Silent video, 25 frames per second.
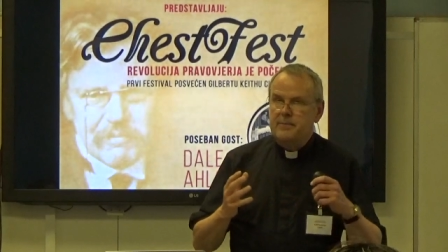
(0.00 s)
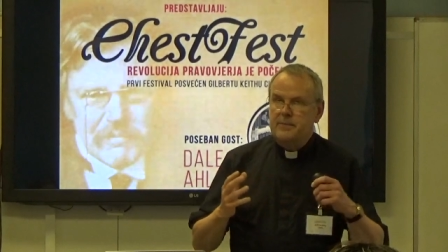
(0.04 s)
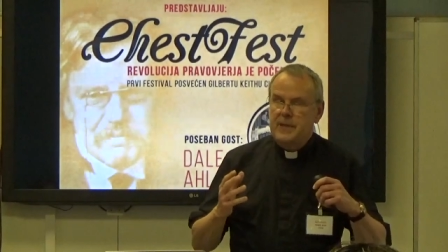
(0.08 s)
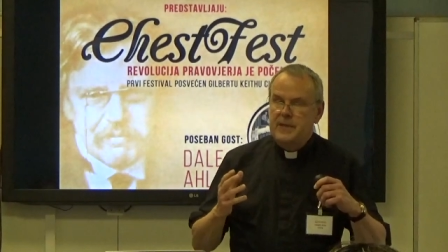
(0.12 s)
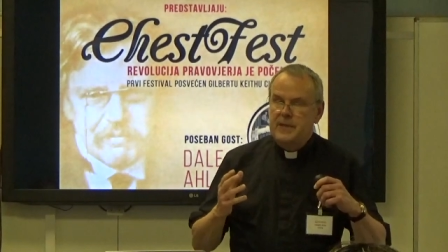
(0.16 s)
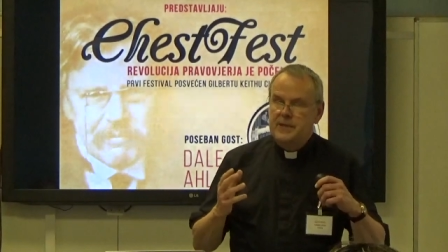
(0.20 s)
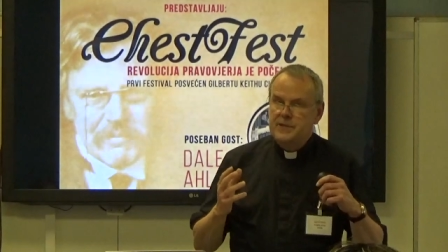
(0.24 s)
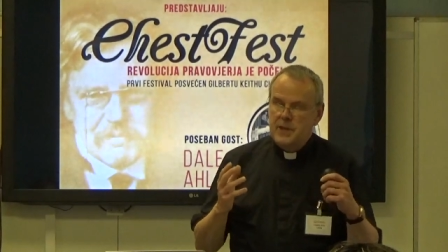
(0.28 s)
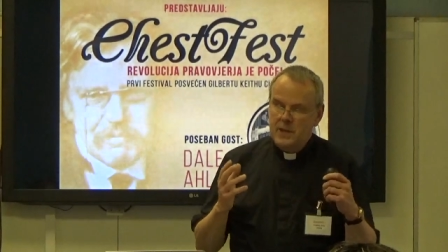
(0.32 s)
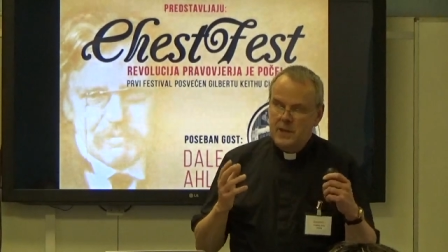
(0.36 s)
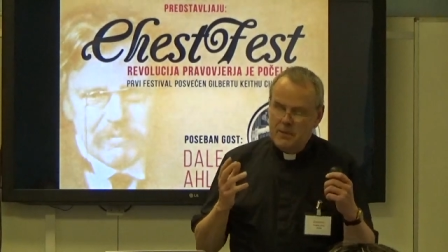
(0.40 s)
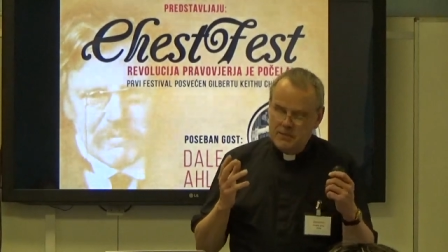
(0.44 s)

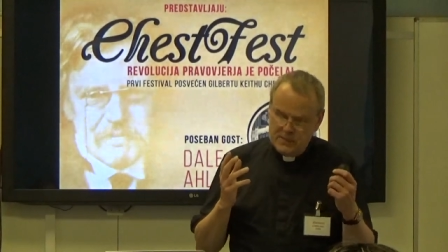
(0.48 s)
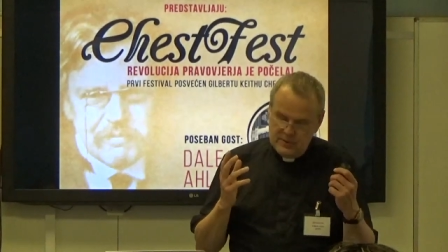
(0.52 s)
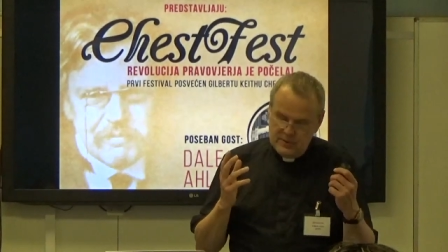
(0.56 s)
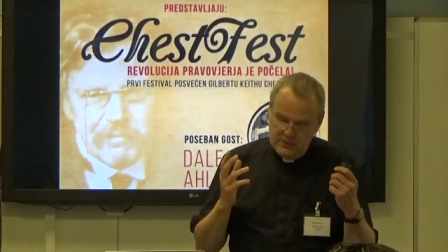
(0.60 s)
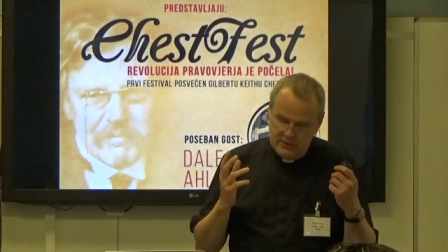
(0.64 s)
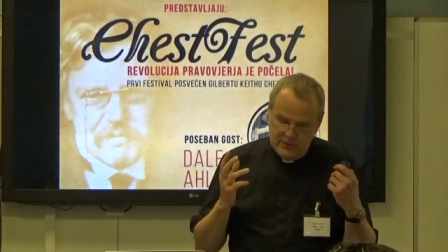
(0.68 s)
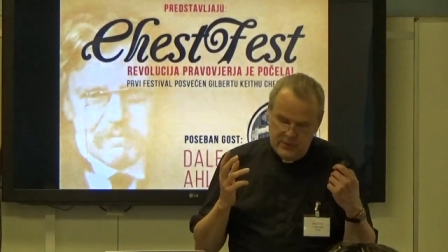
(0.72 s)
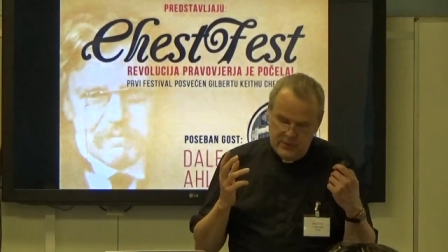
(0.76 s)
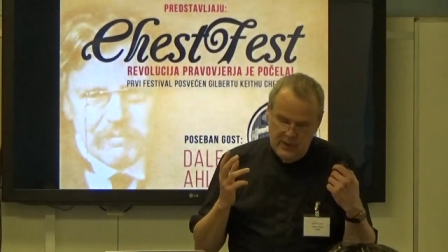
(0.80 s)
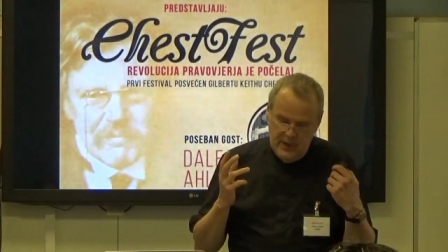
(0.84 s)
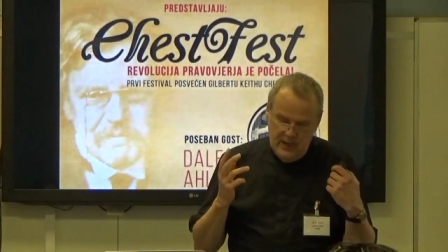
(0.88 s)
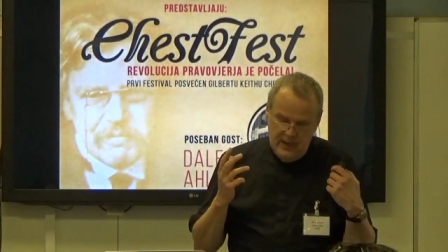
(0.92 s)
in terms of
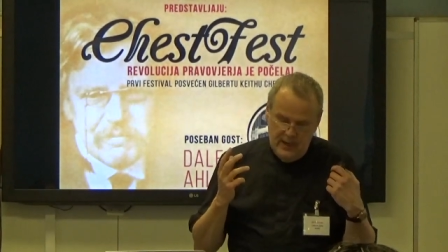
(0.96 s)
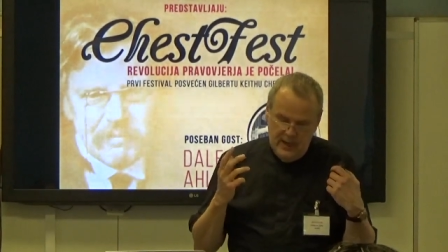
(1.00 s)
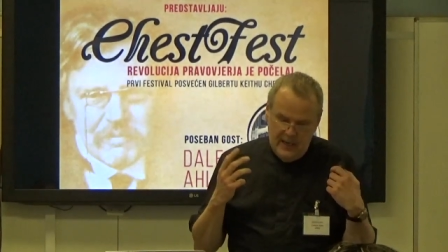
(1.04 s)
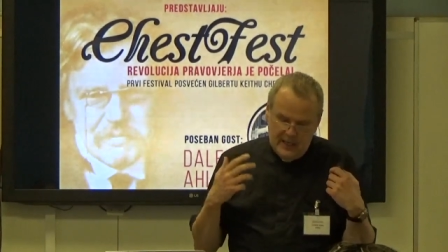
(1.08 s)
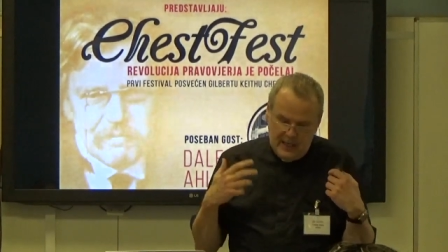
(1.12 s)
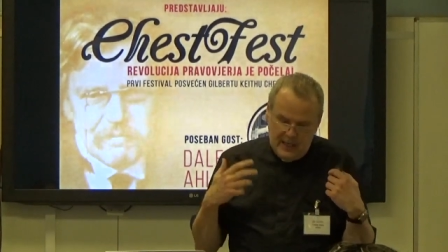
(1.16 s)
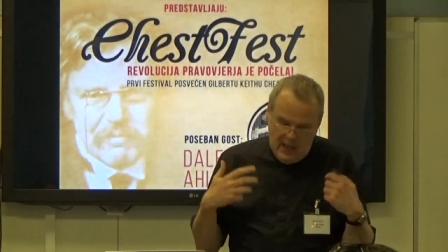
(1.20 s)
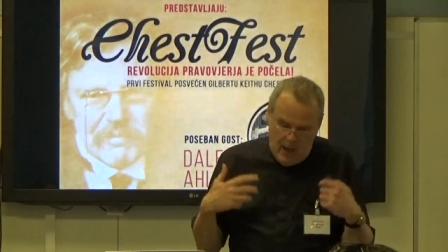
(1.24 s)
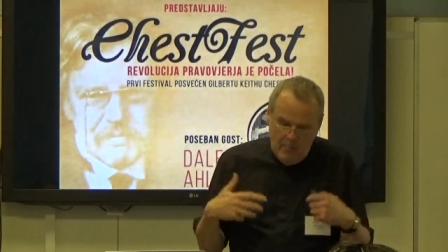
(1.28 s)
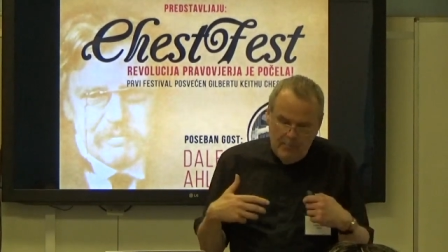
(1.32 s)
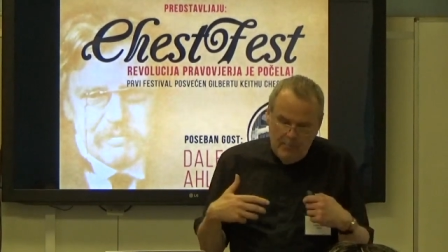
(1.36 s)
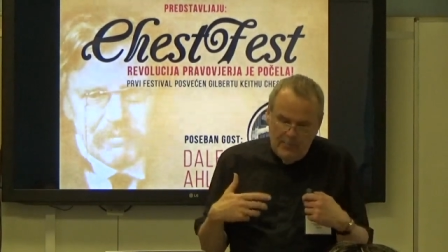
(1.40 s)

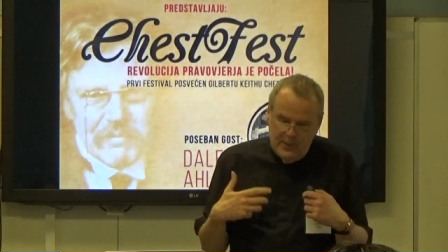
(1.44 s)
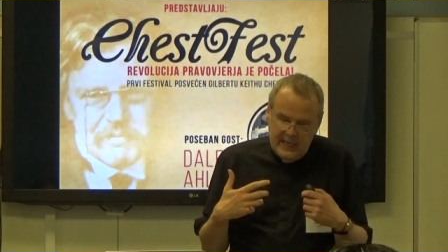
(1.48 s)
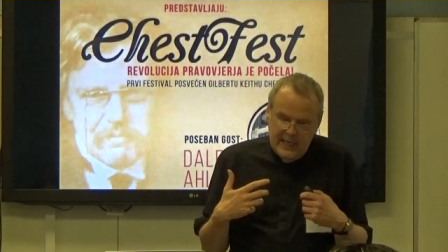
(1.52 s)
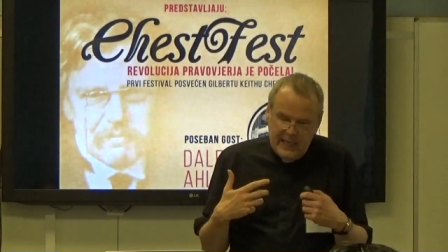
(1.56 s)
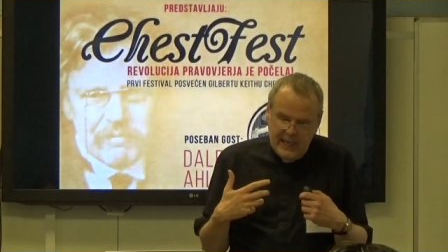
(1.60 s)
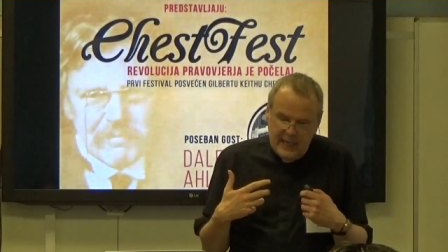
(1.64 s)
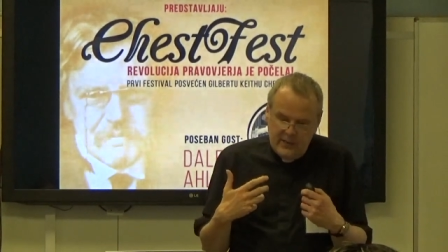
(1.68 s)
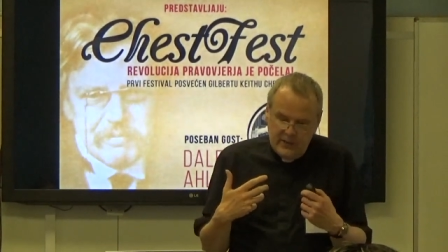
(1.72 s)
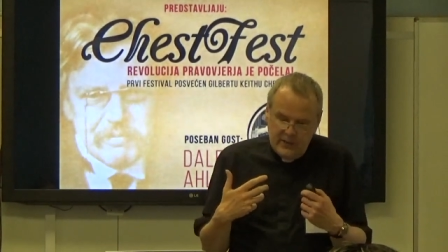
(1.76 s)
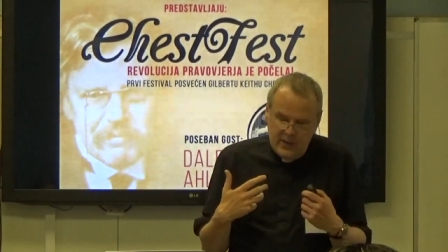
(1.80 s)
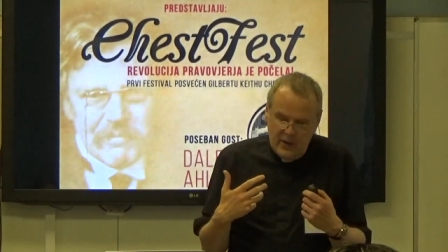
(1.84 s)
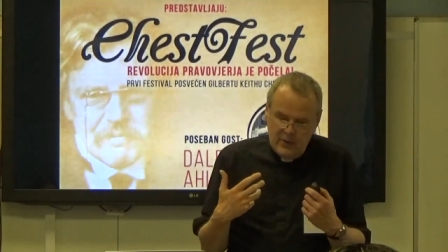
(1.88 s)

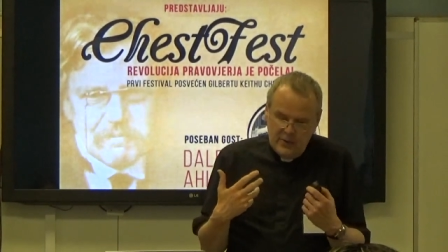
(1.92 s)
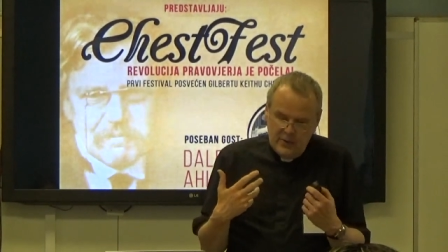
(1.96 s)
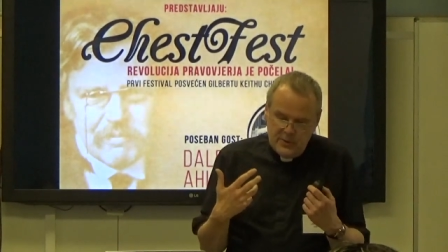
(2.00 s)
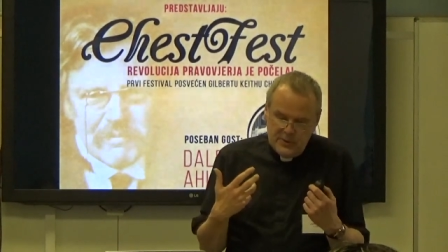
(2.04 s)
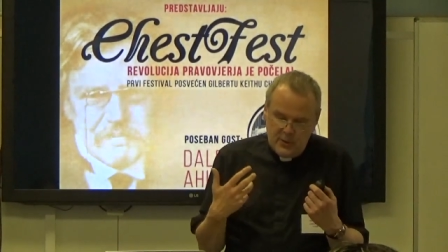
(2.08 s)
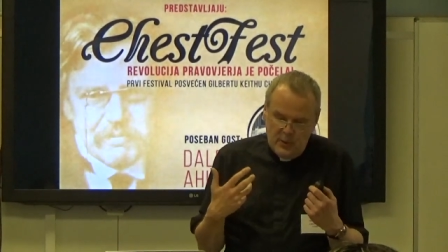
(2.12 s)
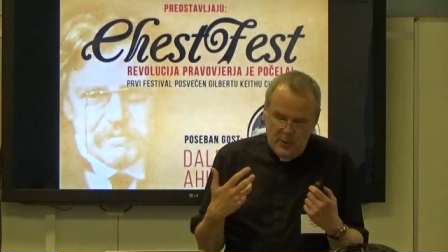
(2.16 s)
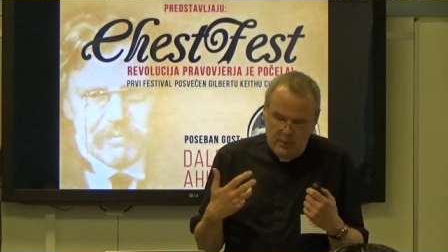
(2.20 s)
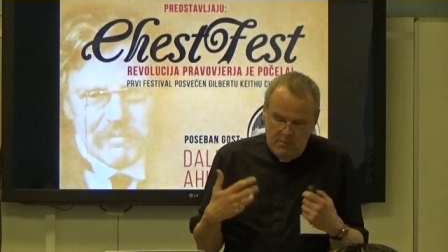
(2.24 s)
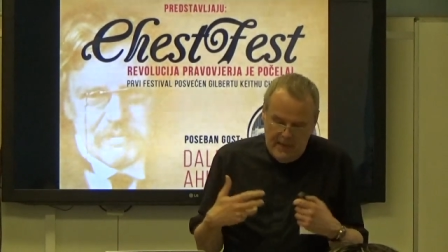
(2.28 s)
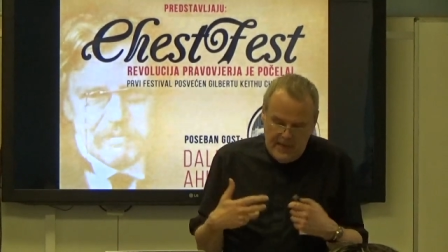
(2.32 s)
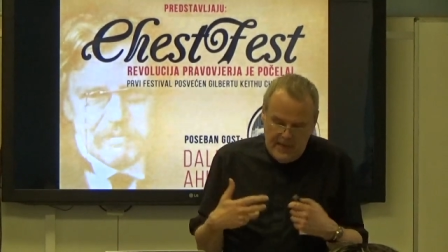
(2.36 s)
accompanying those
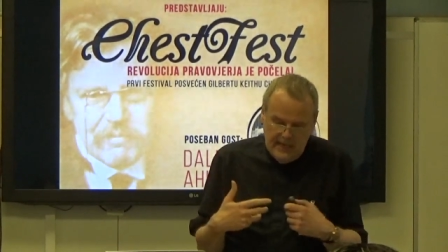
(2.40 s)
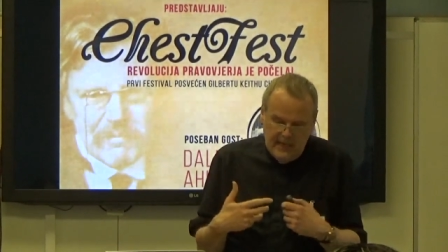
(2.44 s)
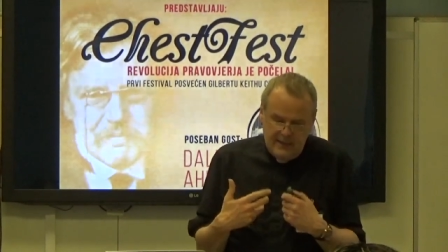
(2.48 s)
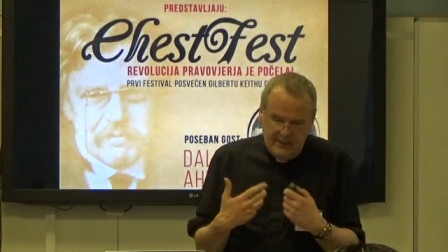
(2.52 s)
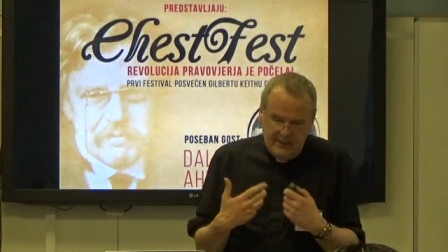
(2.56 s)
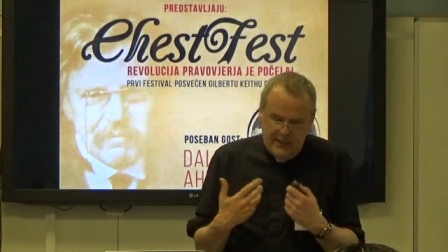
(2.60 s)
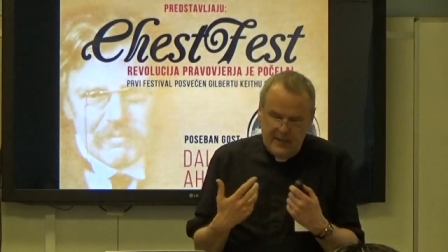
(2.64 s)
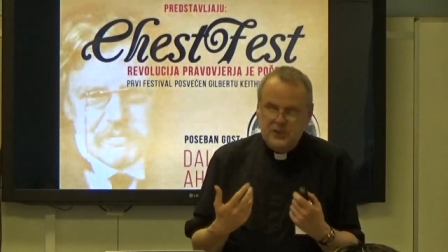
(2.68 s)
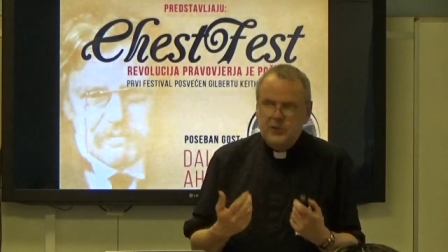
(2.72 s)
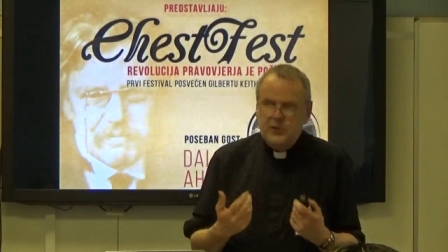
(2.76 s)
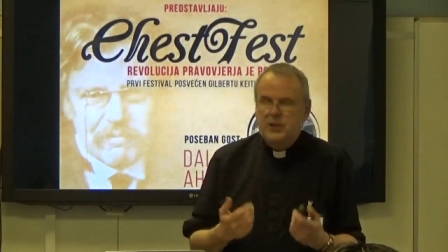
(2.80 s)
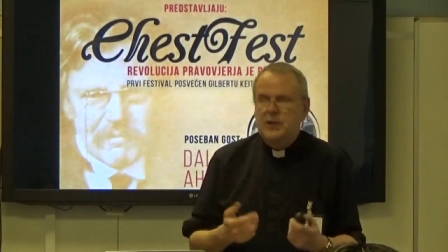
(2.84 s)
who are making
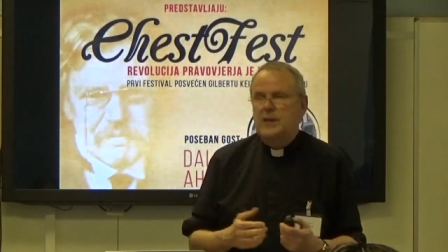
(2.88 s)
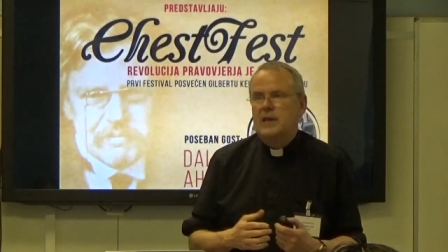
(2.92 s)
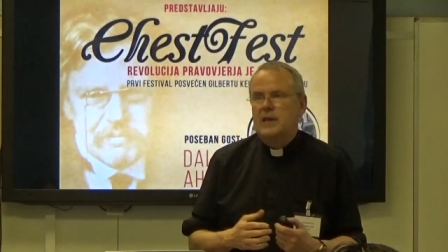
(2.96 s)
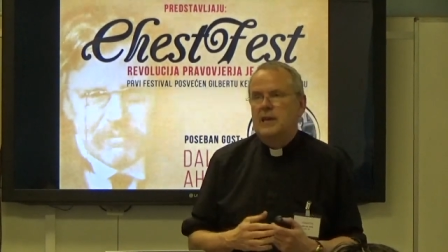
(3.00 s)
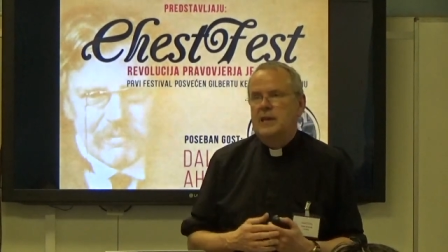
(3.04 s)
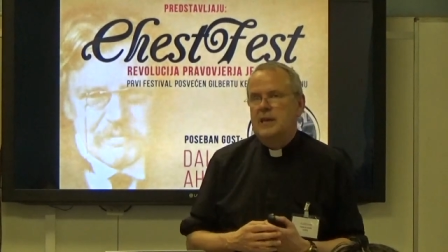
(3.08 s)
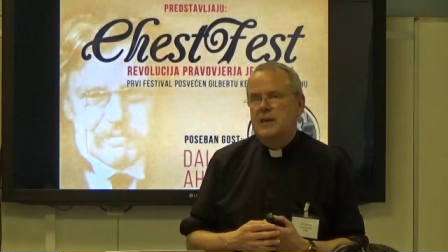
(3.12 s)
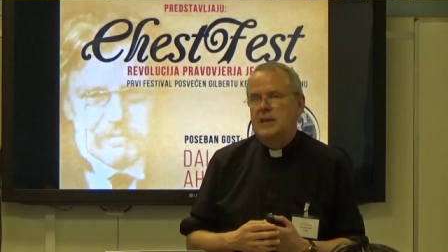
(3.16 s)
their journey